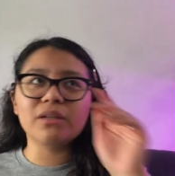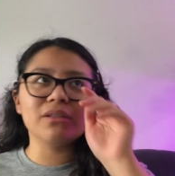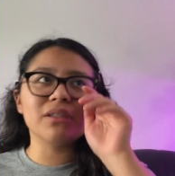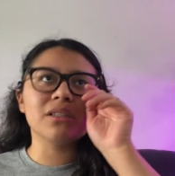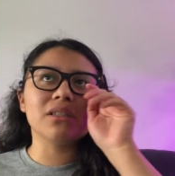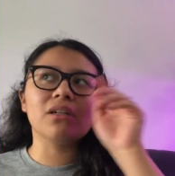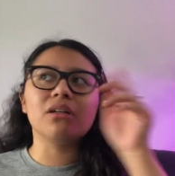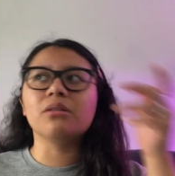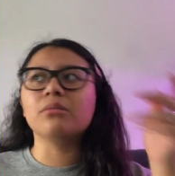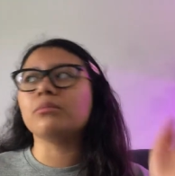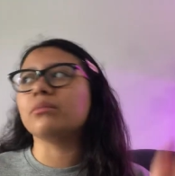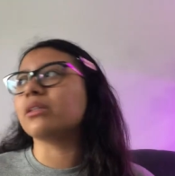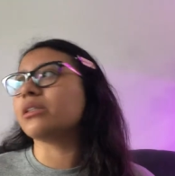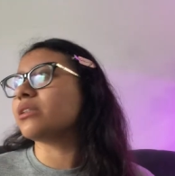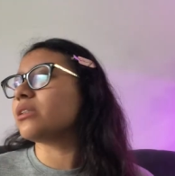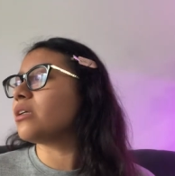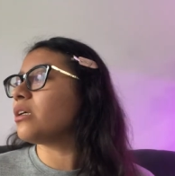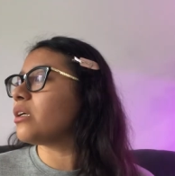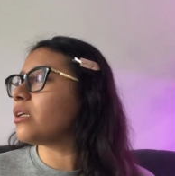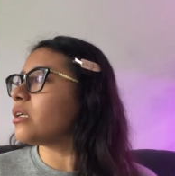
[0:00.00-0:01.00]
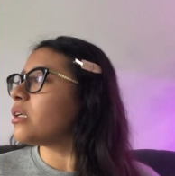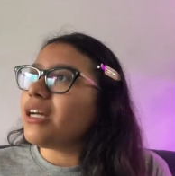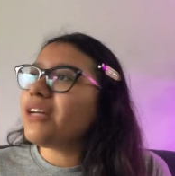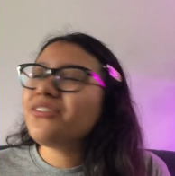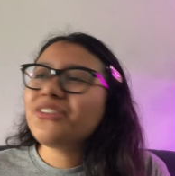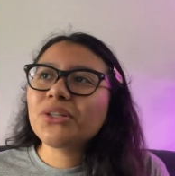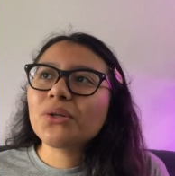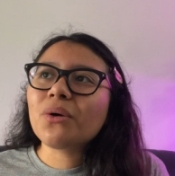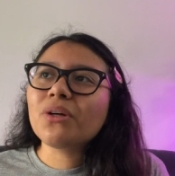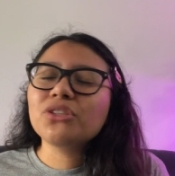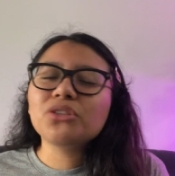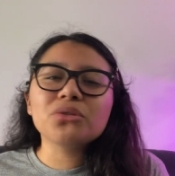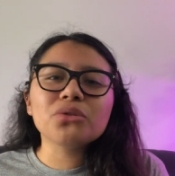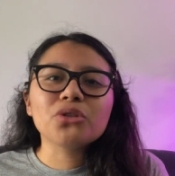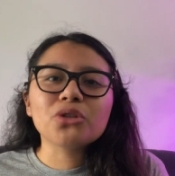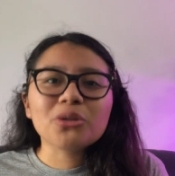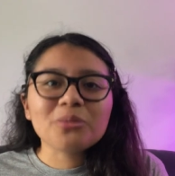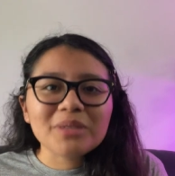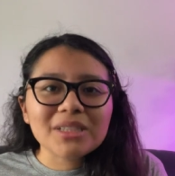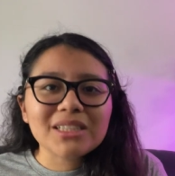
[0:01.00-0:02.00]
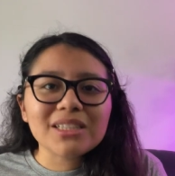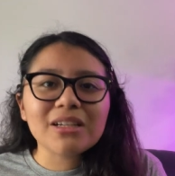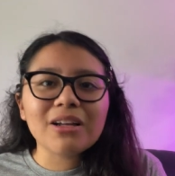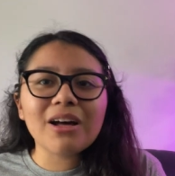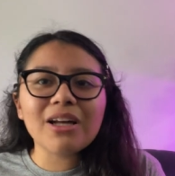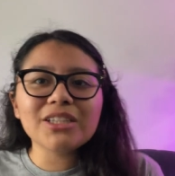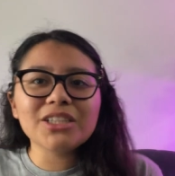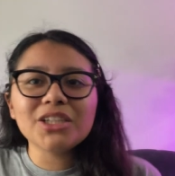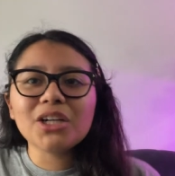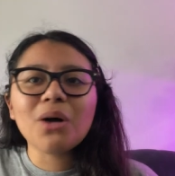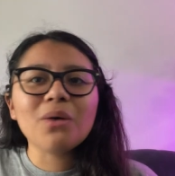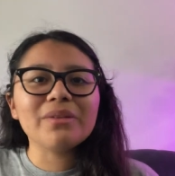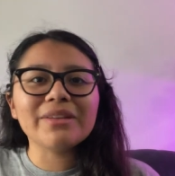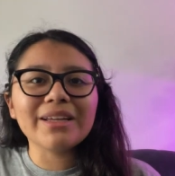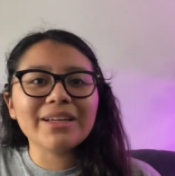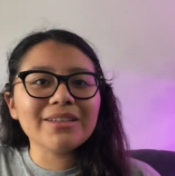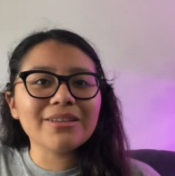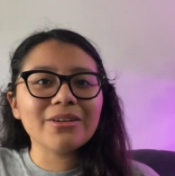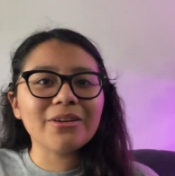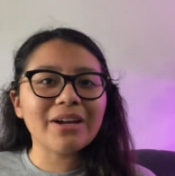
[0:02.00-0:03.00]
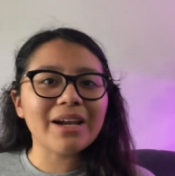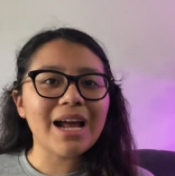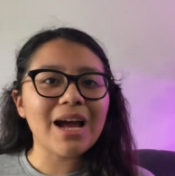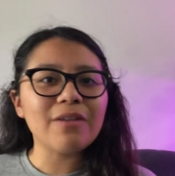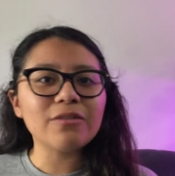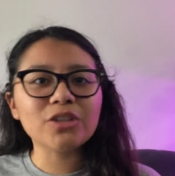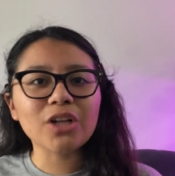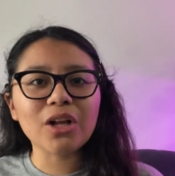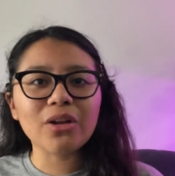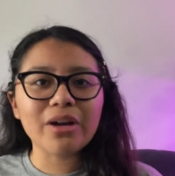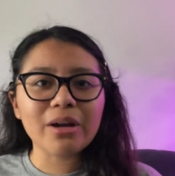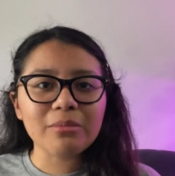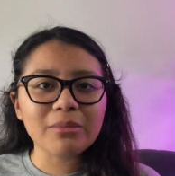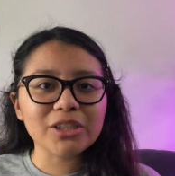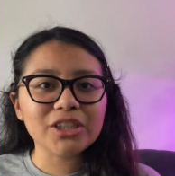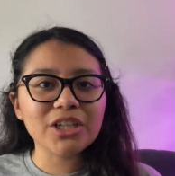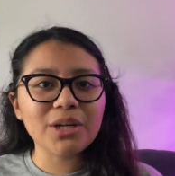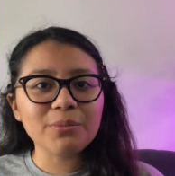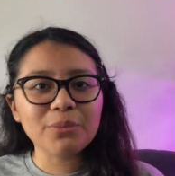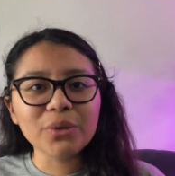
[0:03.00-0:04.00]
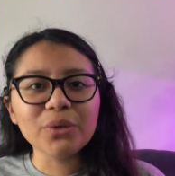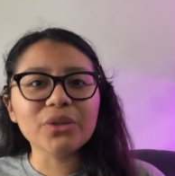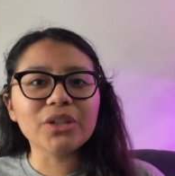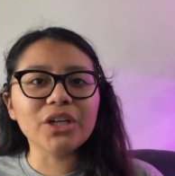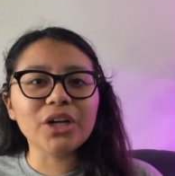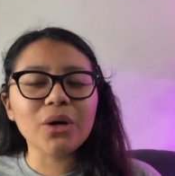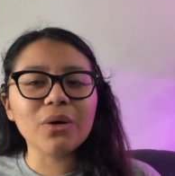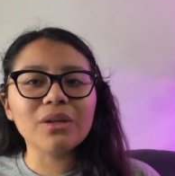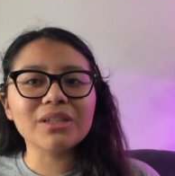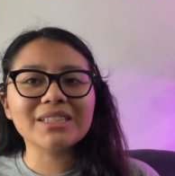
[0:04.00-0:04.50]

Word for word: I was like, oh my God. If you're going to a grooming salon, you don't think they're gonna have Dollarama shampoo, you know?